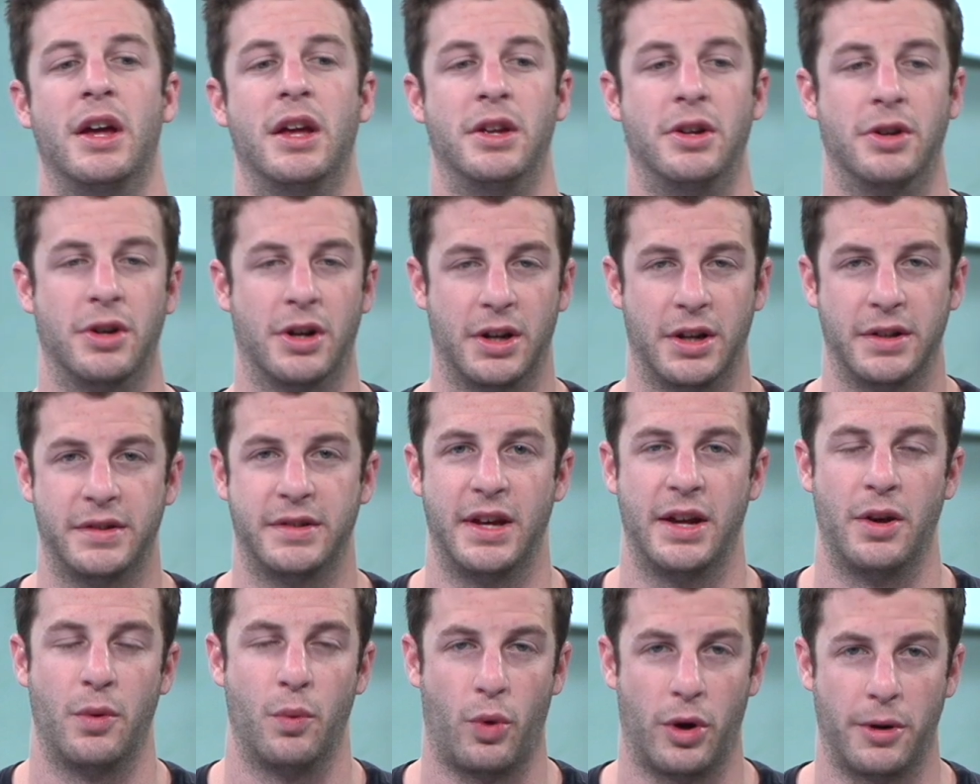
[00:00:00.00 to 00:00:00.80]
You're going to
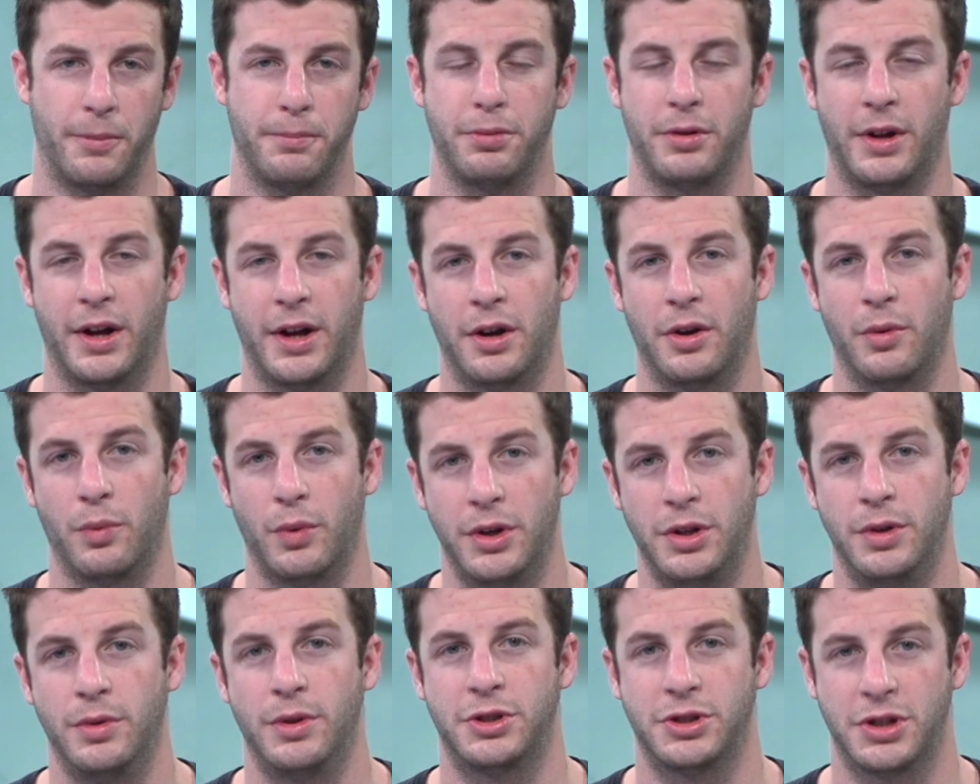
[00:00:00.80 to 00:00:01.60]
take one player to
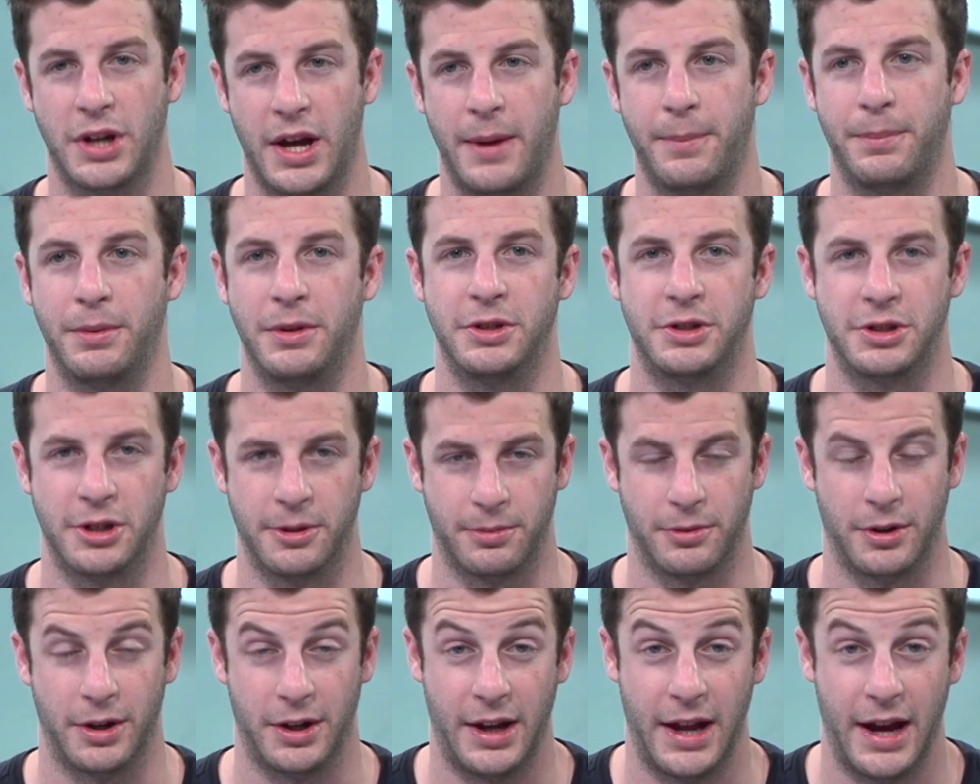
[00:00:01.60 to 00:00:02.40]
win you a
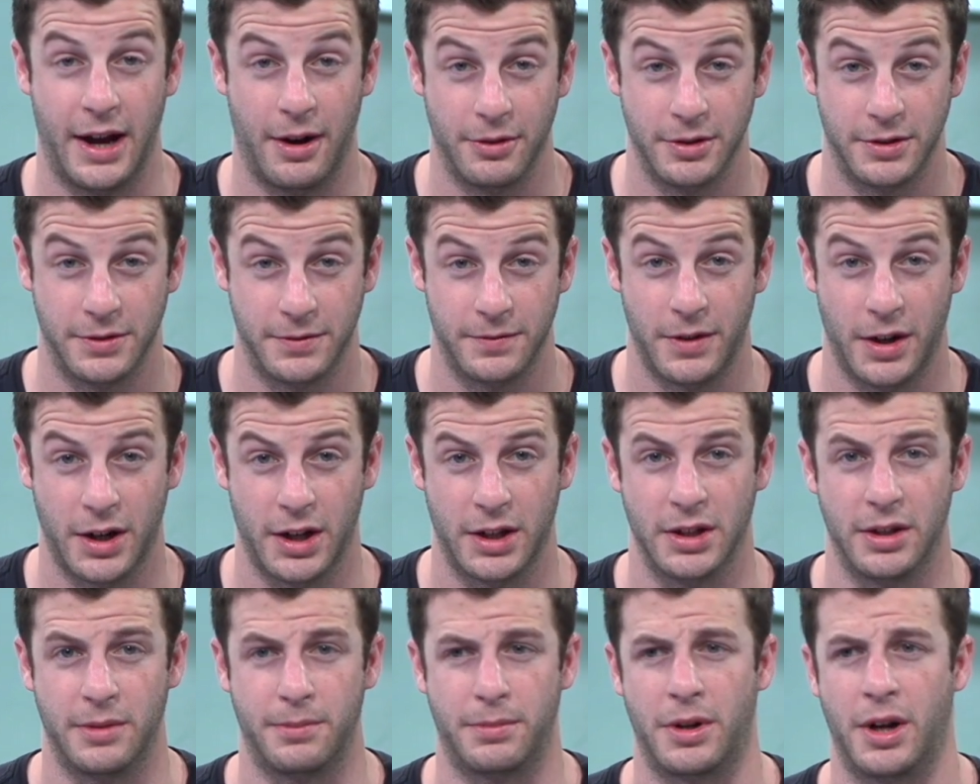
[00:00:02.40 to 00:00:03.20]
championship right now. It's
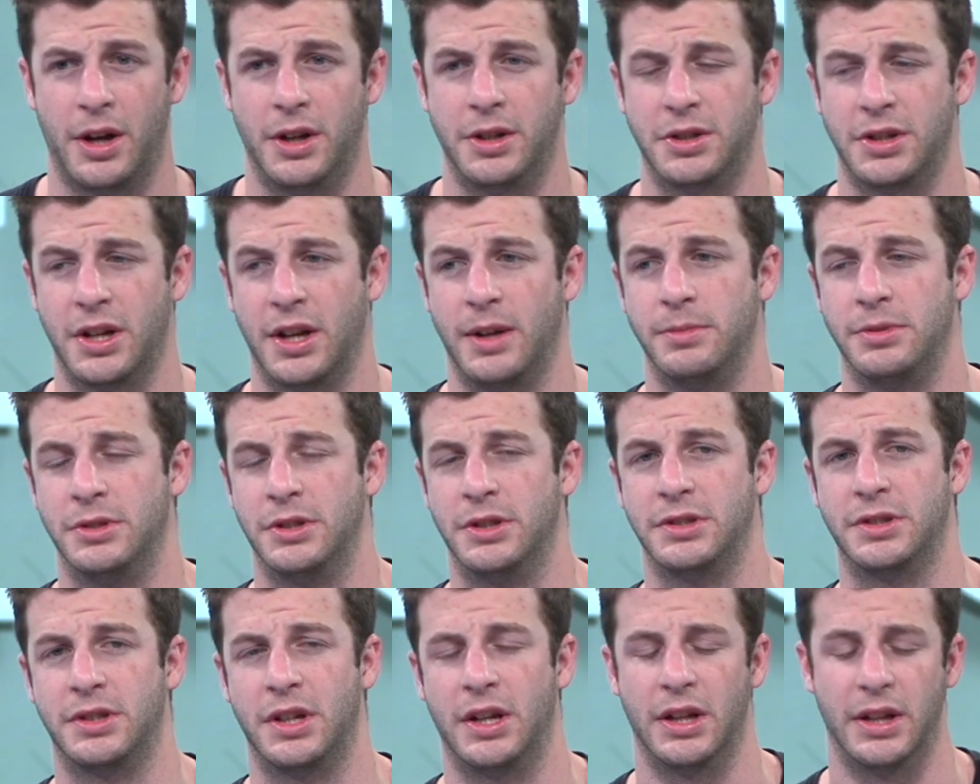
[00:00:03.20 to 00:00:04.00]
fucking LeBron James.
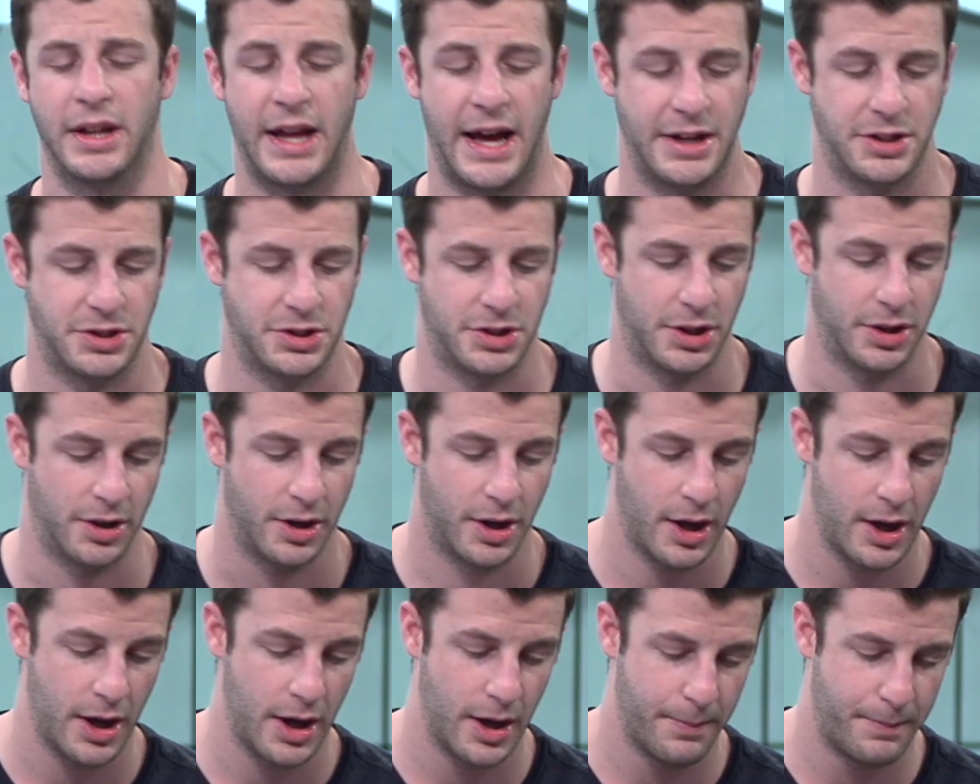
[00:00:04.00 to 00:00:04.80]
He just did it last
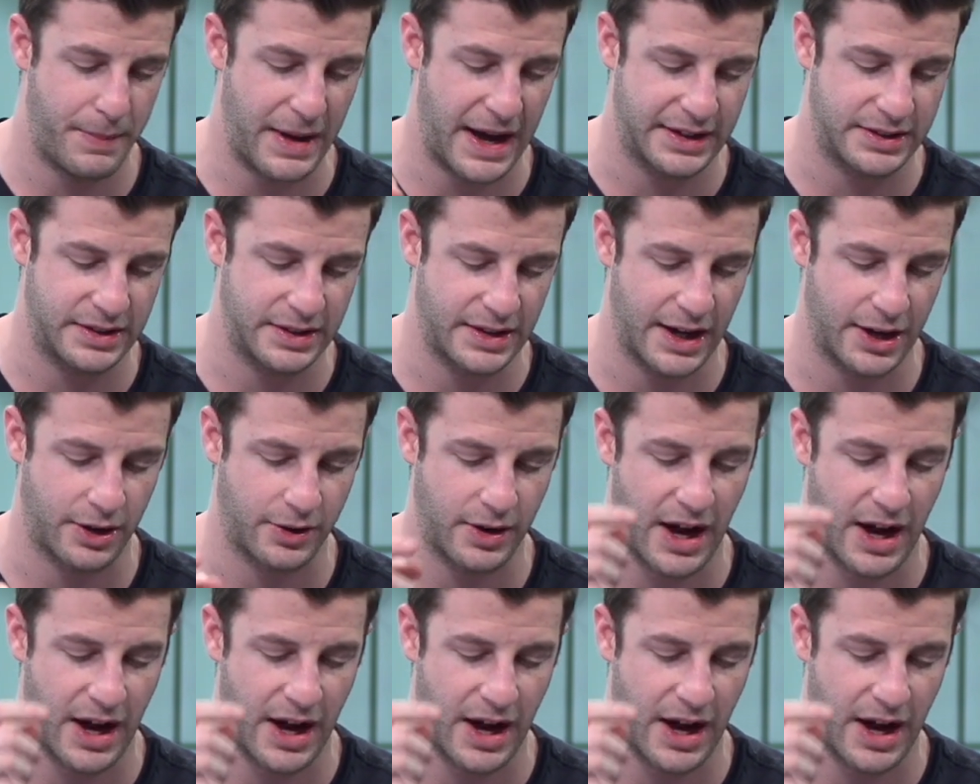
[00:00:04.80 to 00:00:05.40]
year. Back to that